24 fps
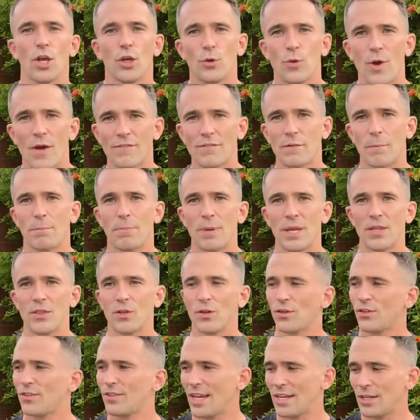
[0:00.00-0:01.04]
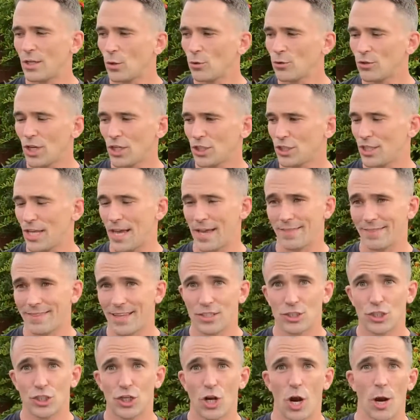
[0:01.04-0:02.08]
You have to be there to say, don't touch that.
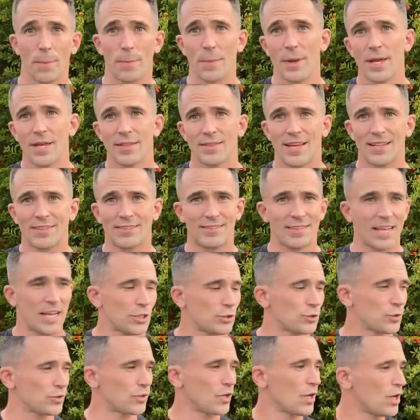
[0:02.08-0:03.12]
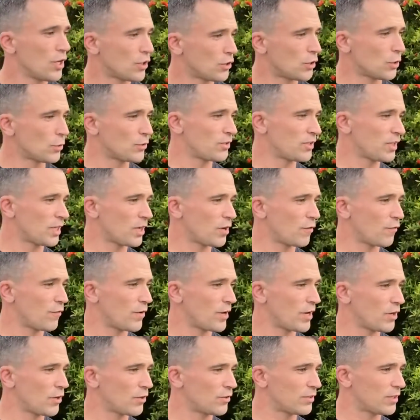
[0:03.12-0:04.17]
That's sharp. That's dangerous. Don't stick your
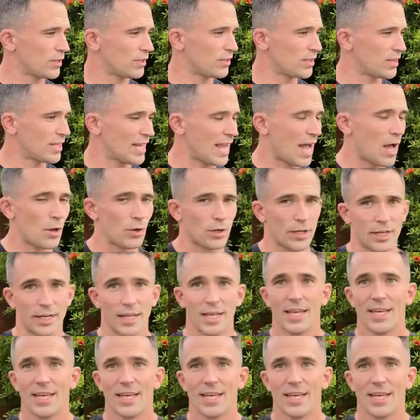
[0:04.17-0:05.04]
fingers into the outlet.